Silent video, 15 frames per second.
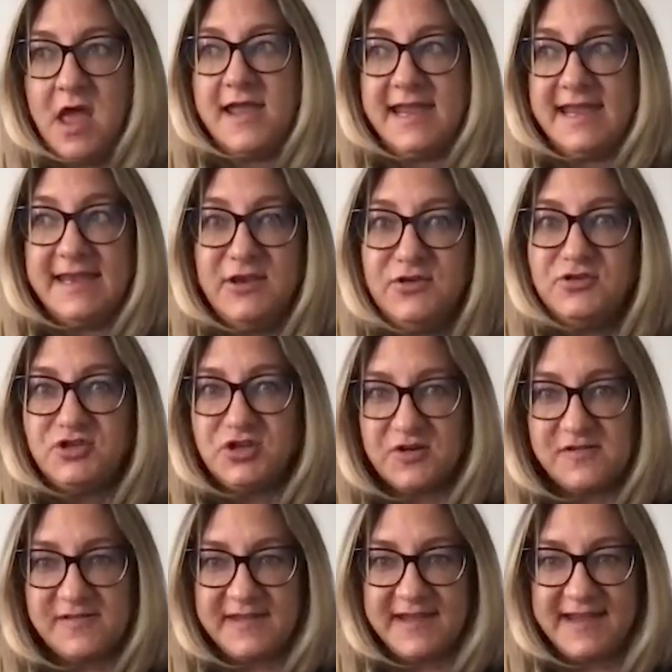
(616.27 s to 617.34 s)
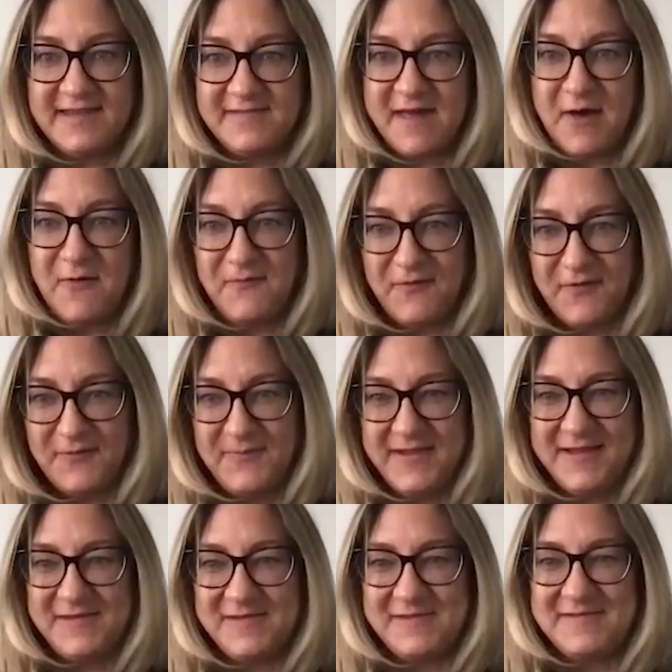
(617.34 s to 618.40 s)
In New Jersey, it's helpful
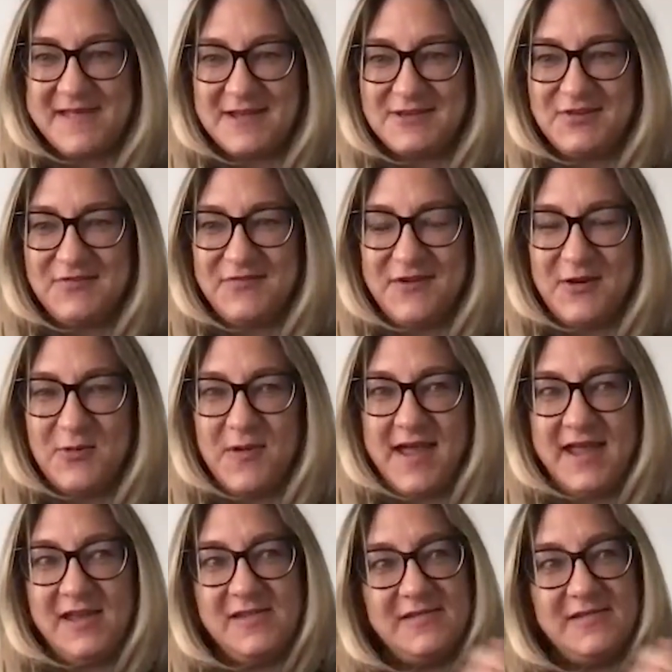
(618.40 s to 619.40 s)
because it's not too far away.